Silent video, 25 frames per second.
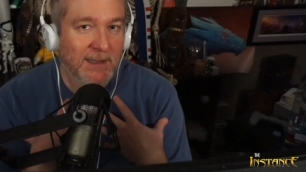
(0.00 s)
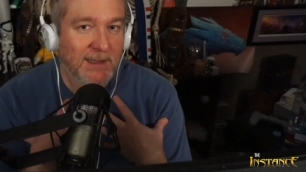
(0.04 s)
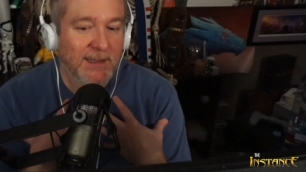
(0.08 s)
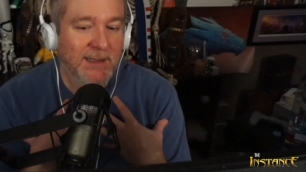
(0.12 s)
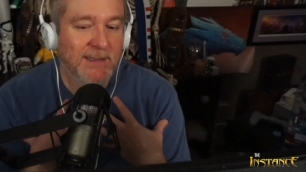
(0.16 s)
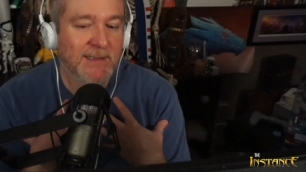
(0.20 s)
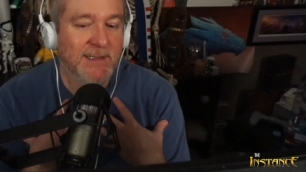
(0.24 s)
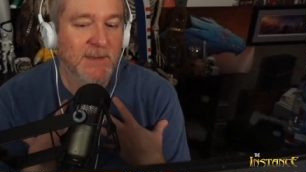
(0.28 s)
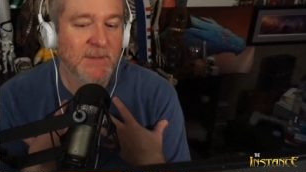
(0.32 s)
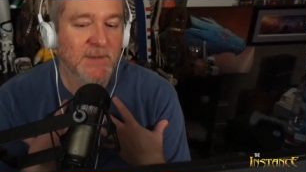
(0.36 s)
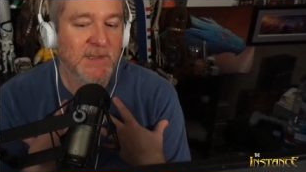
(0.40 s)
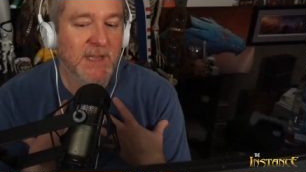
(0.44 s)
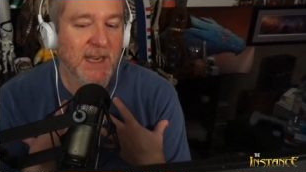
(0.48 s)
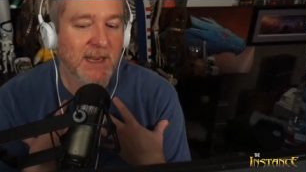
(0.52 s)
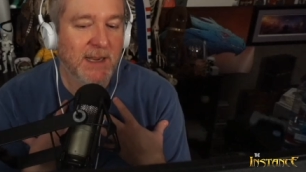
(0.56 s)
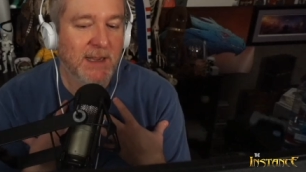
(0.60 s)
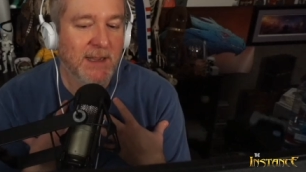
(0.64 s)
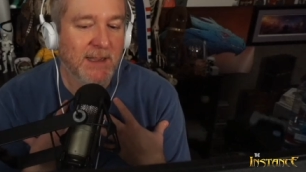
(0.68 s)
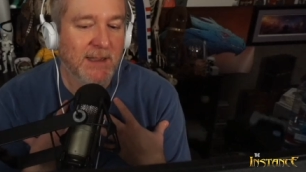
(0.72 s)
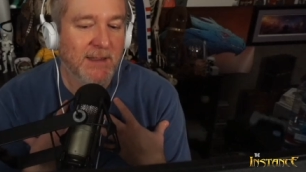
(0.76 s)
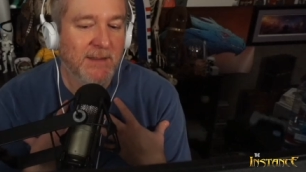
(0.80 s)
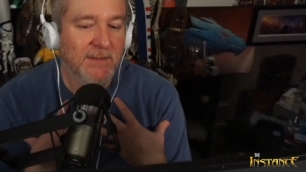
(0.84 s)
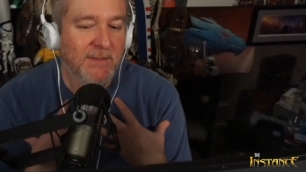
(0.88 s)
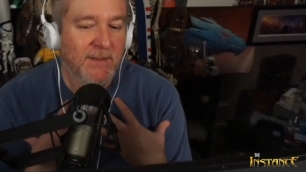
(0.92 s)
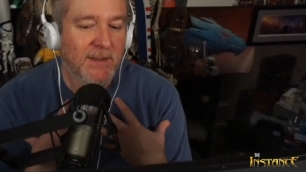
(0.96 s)
It seems like
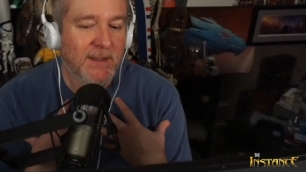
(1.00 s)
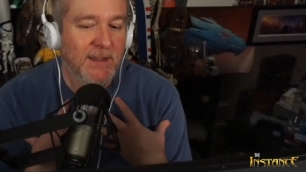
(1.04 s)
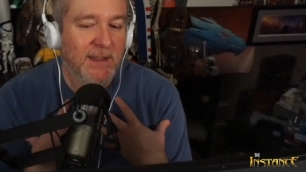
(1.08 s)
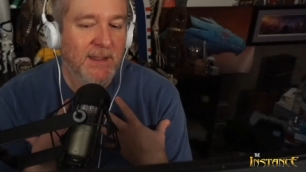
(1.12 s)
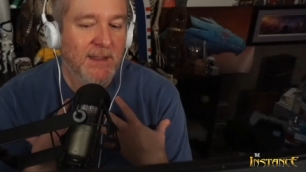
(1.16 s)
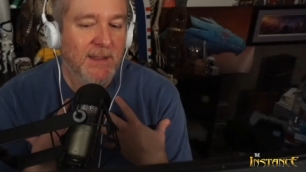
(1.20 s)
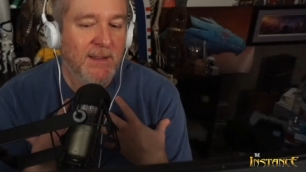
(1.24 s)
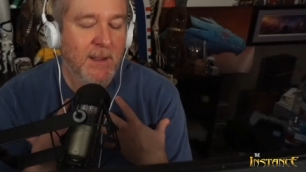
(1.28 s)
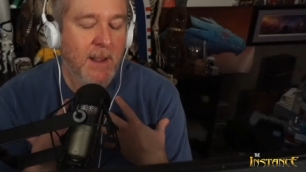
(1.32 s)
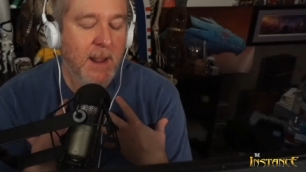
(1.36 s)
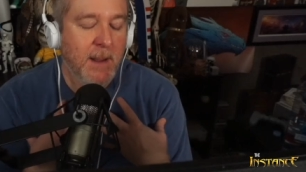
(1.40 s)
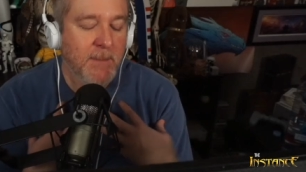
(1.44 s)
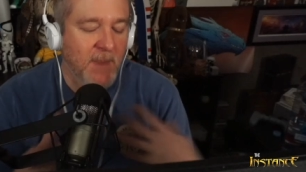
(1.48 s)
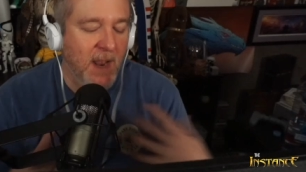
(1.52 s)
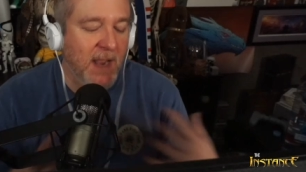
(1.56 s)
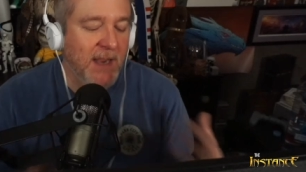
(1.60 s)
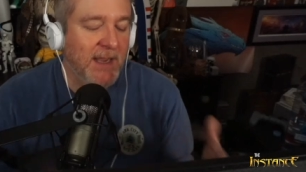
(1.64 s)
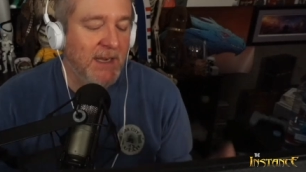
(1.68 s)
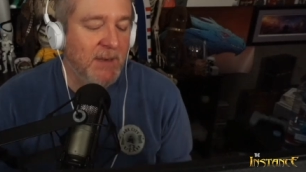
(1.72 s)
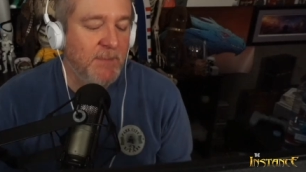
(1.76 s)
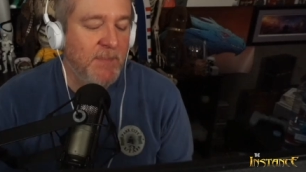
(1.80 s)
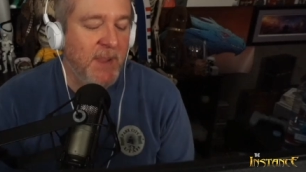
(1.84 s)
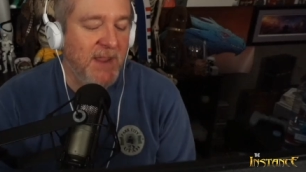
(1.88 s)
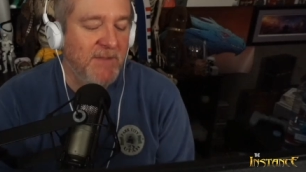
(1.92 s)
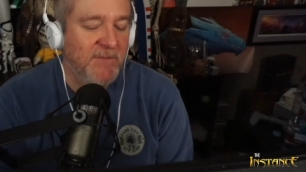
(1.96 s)
a I'm not
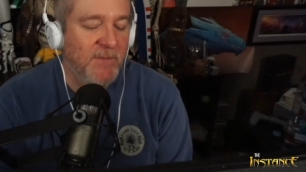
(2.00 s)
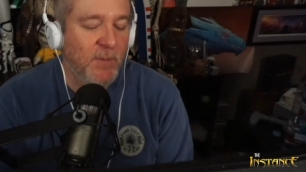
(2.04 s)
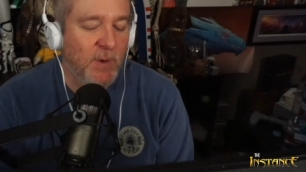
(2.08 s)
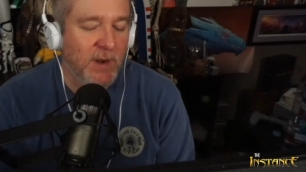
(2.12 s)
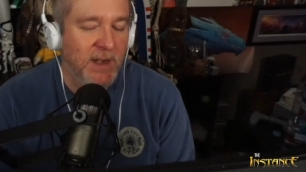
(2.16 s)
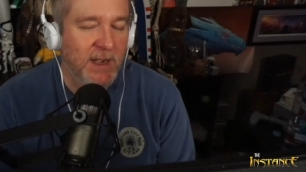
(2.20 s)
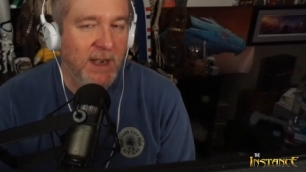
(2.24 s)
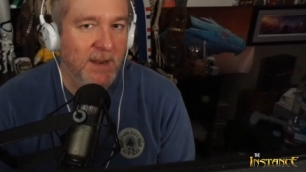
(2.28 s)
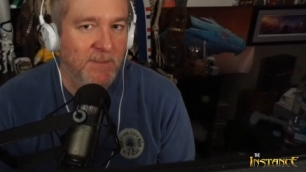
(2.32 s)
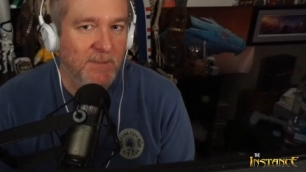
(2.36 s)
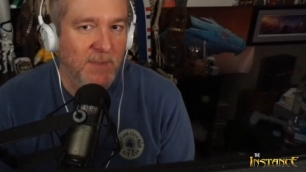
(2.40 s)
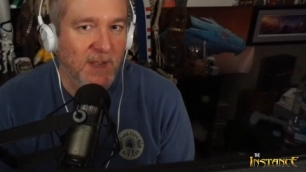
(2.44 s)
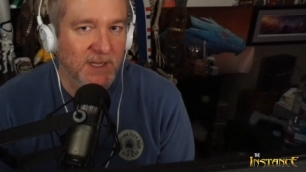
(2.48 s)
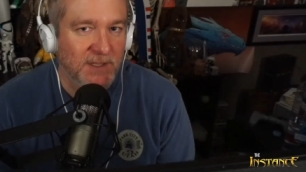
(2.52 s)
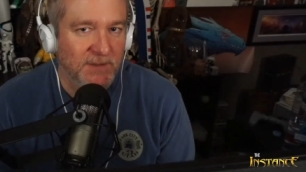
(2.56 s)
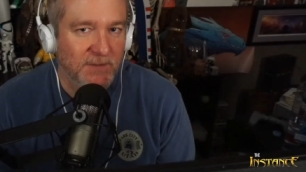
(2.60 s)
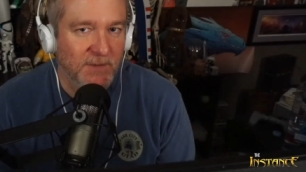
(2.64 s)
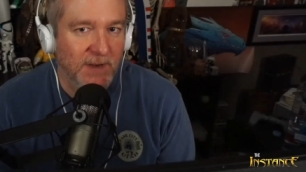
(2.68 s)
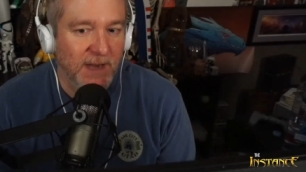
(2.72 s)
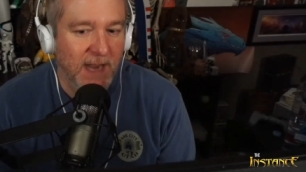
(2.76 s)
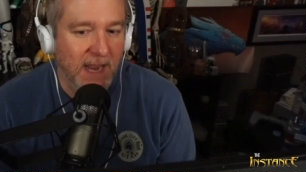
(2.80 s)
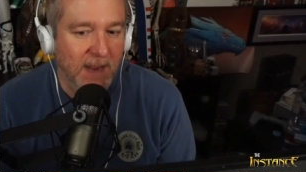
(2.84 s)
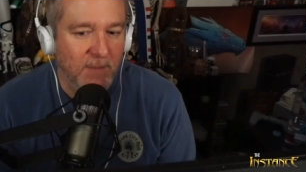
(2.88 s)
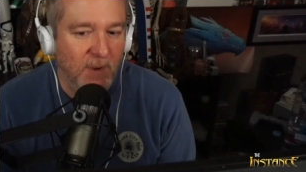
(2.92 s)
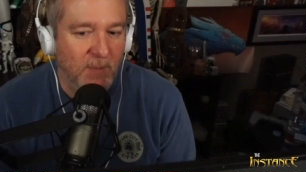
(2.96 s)
going to pay 49 bucks for
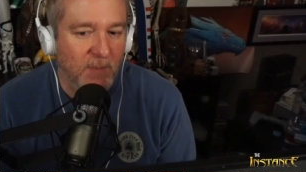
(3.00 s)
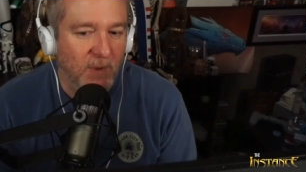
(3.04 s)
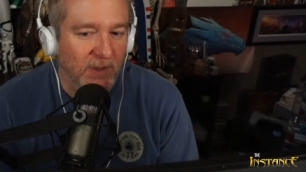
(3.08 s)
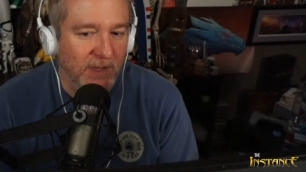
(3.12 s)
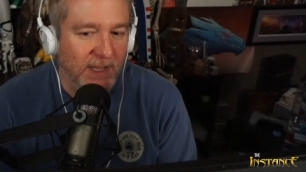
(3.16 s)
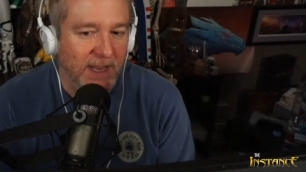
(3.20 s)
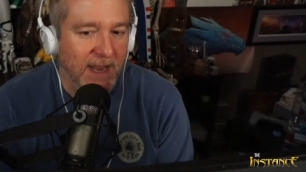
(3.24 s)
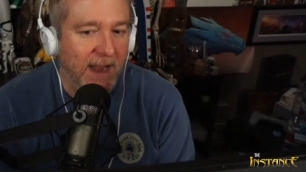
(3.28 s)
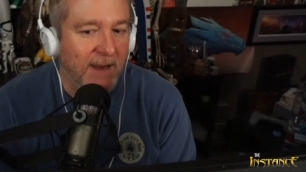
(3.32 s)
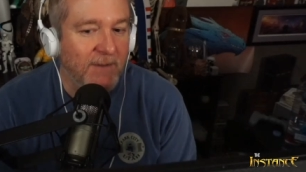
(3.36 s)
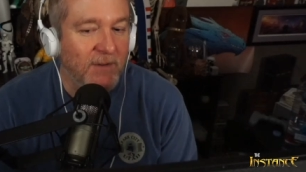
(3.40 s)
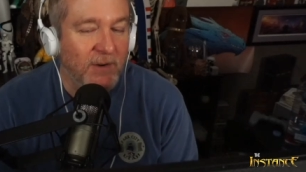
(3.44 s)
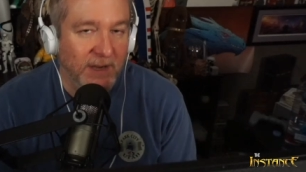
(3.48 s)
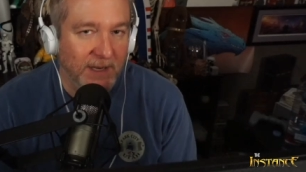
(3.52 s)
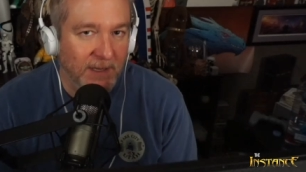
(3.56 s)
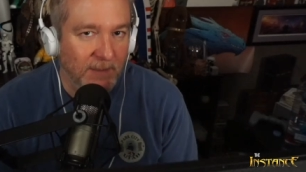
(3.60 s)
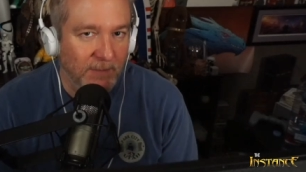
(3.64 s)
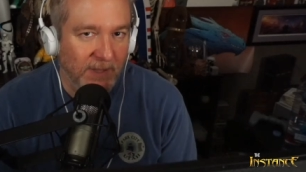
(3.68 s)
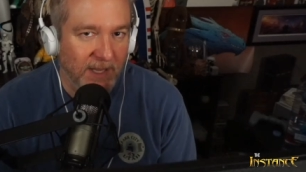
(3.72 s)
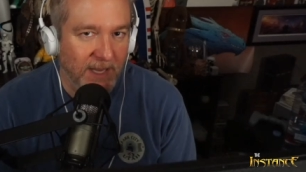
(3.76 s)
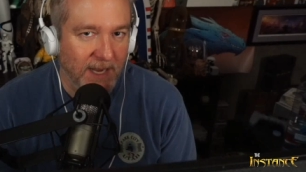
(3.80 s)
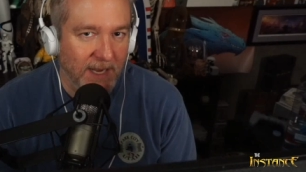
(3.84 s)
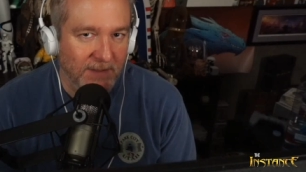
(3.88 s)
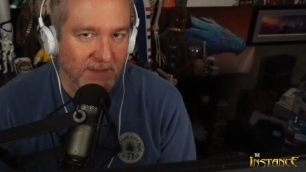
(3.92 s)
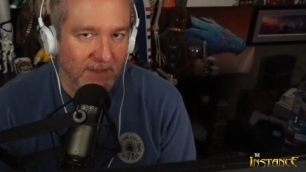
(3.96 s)
a game I'm only ever going to
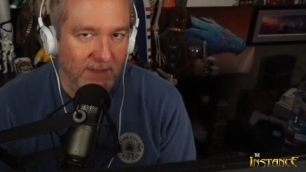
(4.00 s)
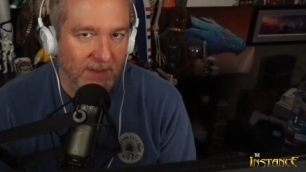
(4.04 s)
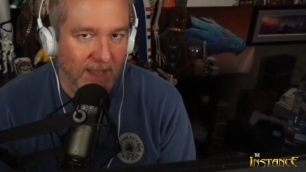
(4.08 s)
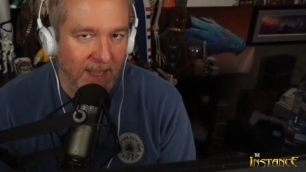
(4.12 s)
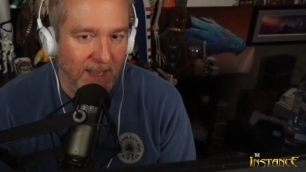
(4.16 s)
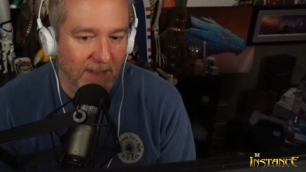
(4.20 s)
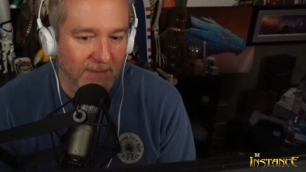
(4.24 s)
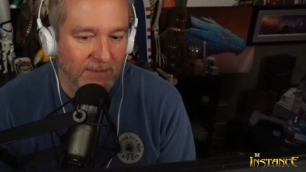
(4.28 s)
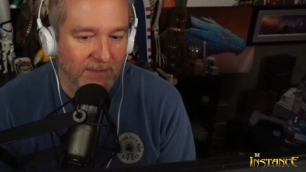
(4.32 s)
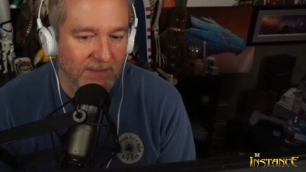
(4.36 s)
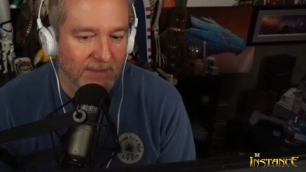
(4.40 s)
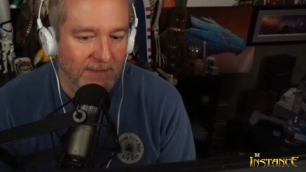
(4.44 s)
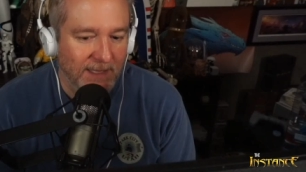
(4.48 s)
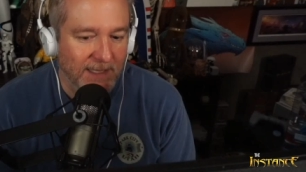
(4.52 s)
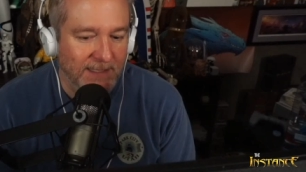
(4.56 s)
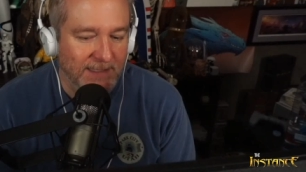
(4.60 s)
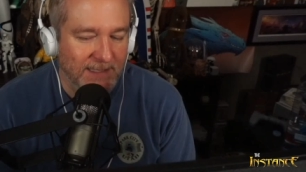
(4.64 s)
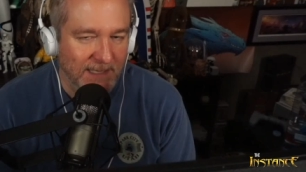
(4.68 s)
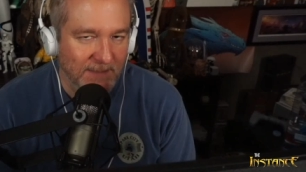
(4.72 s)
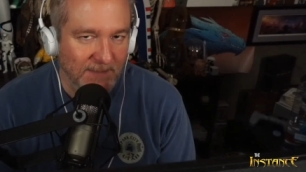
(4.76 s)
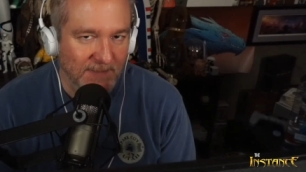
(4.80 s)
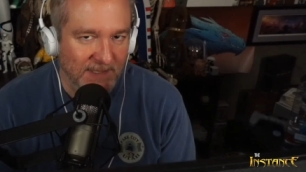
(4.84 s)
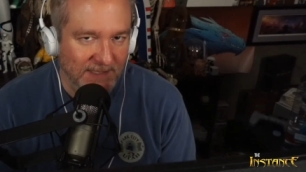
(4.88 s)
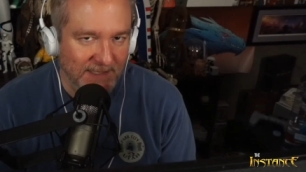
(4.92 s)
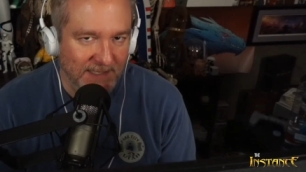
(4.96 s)
play on the cloud. That
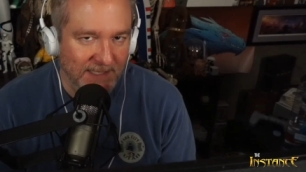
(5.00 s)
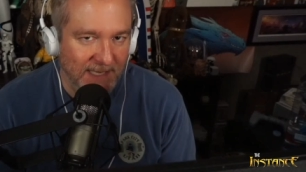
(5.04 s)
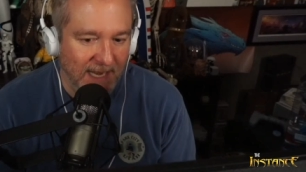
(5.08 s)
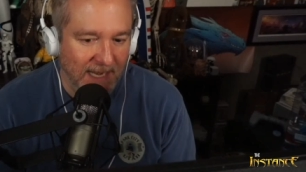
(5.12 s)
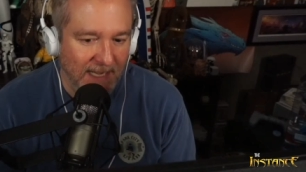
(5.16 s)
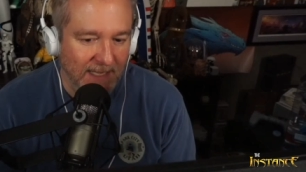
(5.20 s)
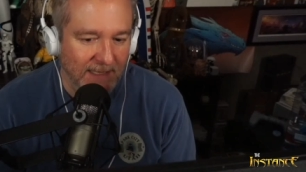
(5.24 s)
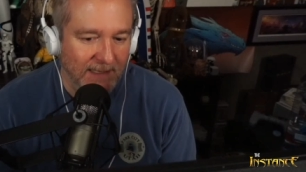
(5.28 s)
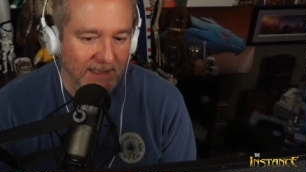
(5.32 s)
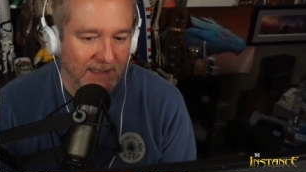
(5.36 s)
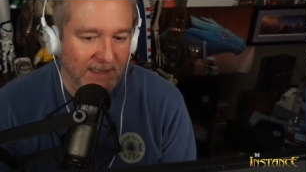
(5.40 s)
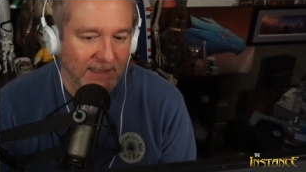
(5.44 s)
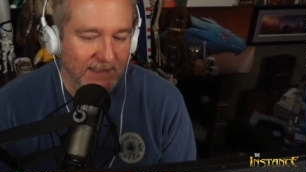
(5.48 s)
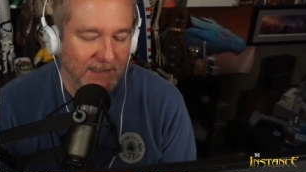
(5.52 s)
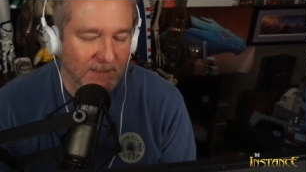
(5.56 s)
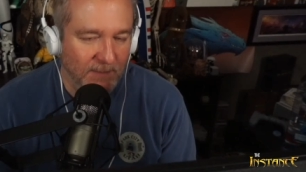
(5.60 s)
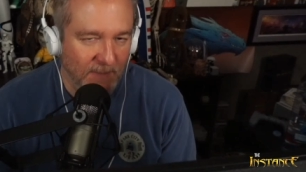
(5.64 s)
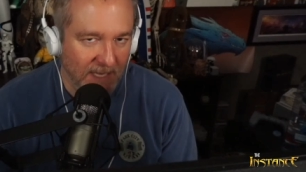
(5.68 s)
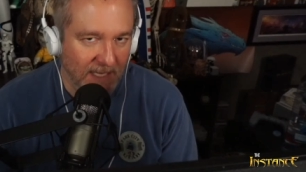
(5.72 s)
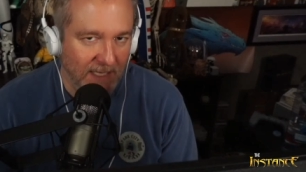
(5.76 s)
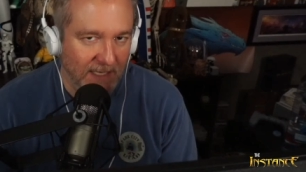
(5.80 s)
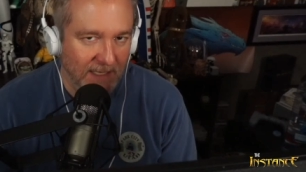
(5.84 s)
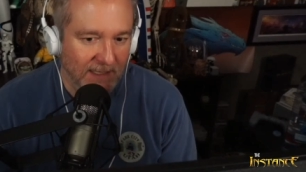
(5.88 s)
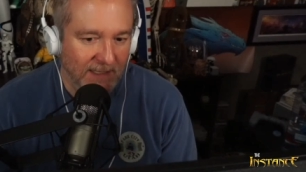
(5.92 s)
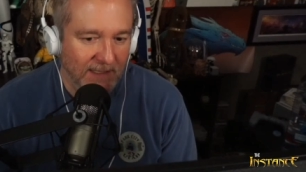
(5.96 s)
seems insane to
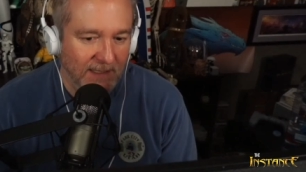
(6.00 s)
me.